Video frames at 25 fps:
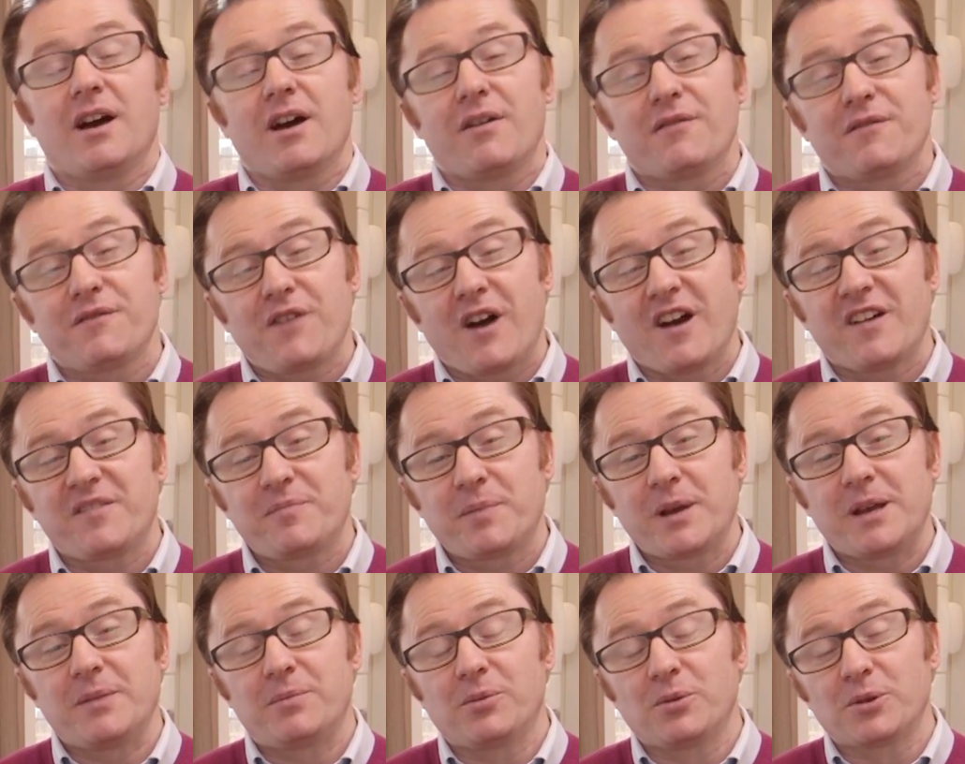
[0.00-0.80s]
5
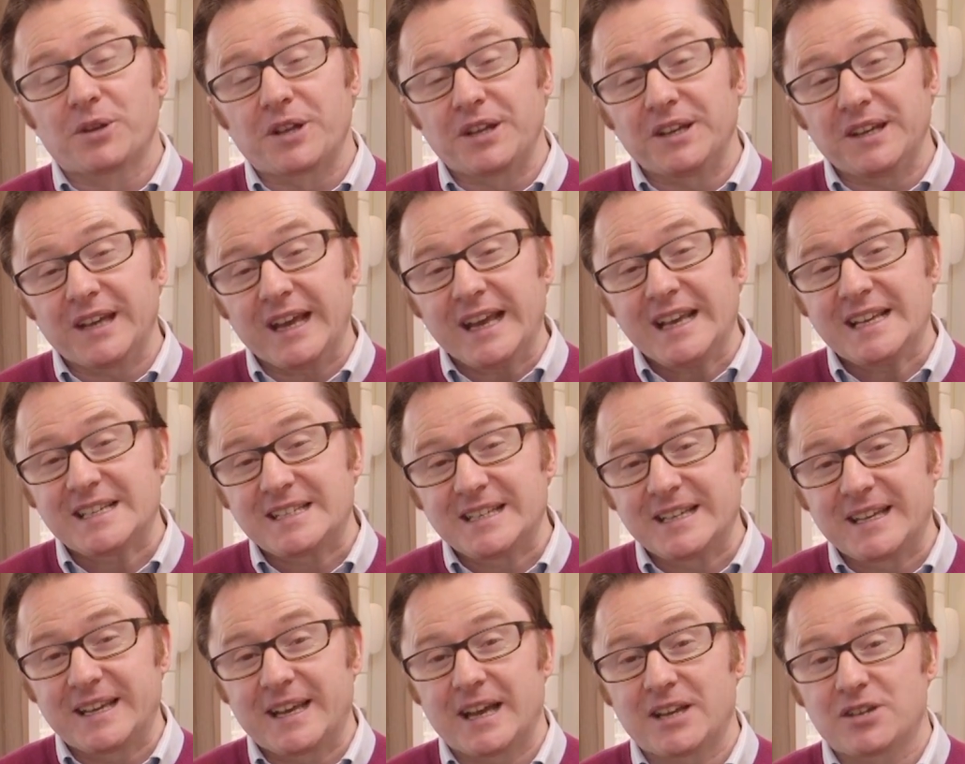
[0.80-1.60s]
people can
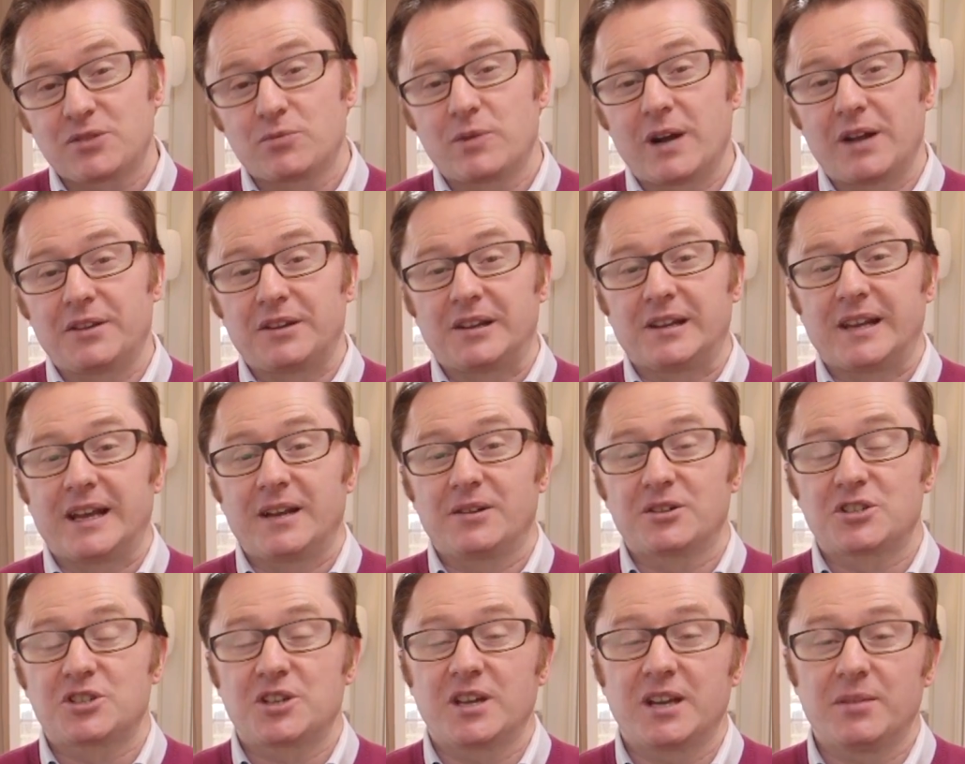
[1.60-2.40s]
easily get around the
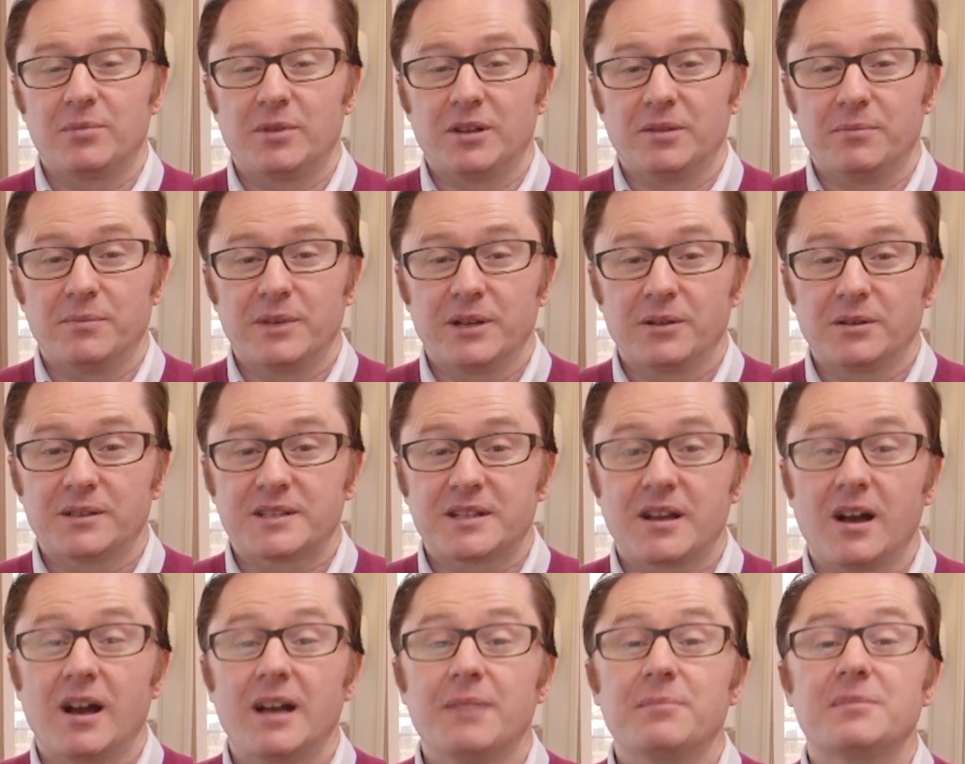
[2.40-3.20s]
lounge table at meal
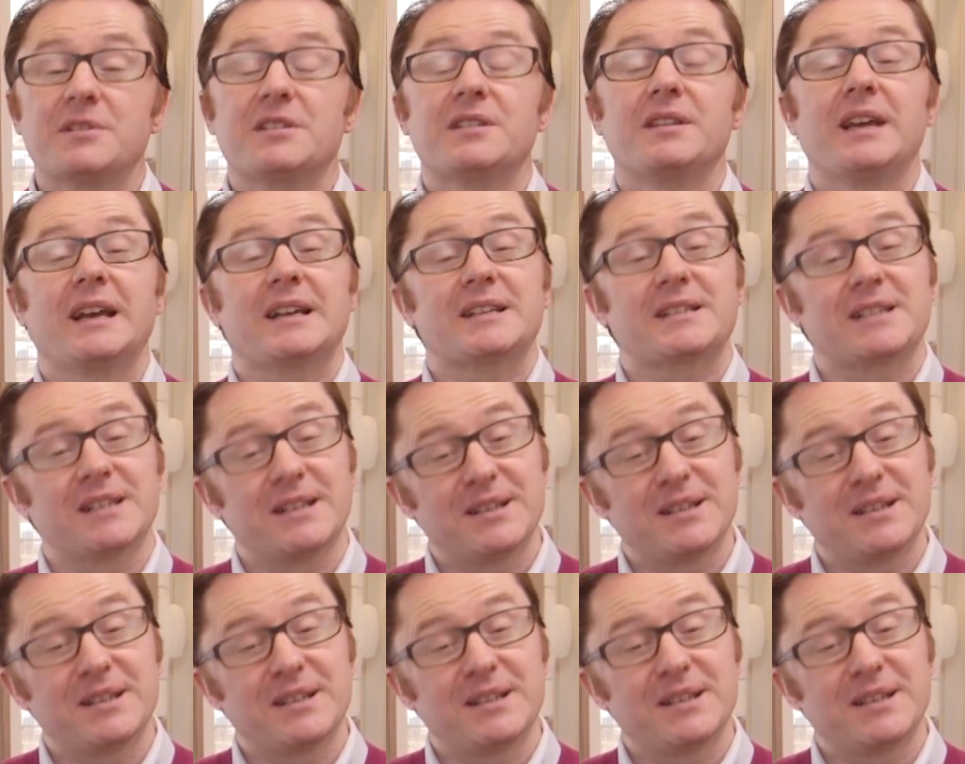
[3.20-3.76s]
times thanks